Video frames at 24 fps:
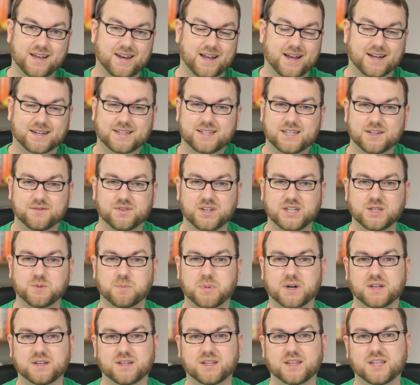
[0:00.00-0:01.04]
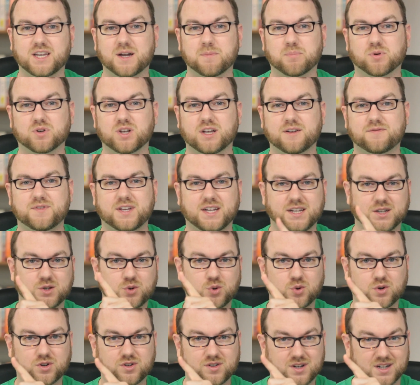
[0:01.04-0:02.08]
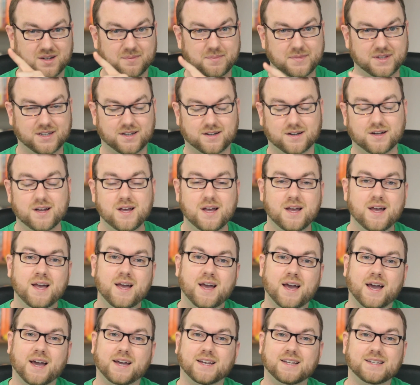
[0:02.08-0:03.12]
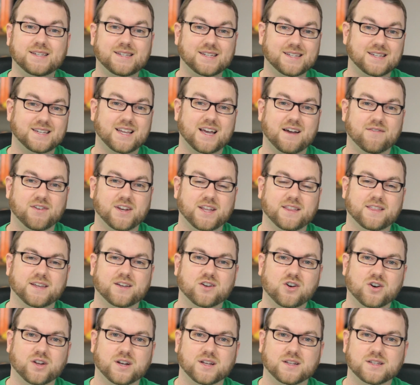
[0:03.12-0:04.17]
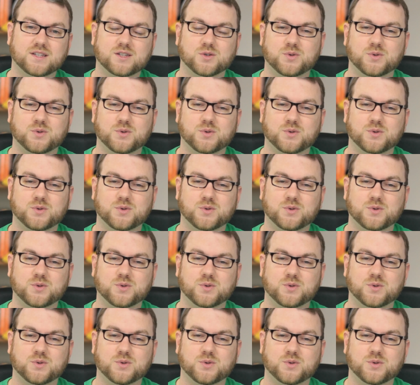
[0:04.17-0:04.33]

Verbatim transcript: activities button in the upper left-hand corner up there, and it didn't have anything on it.